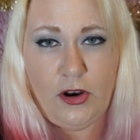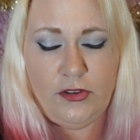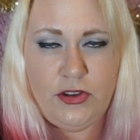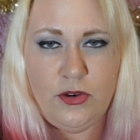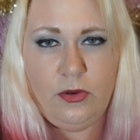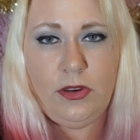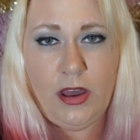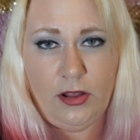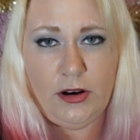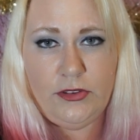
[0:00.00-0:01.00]
or two
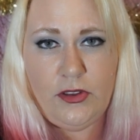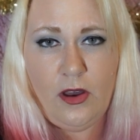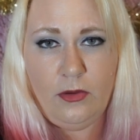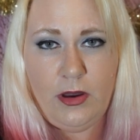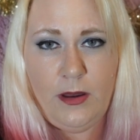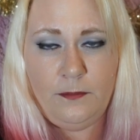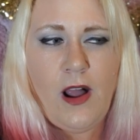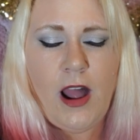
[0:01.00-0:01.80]
killers, okay?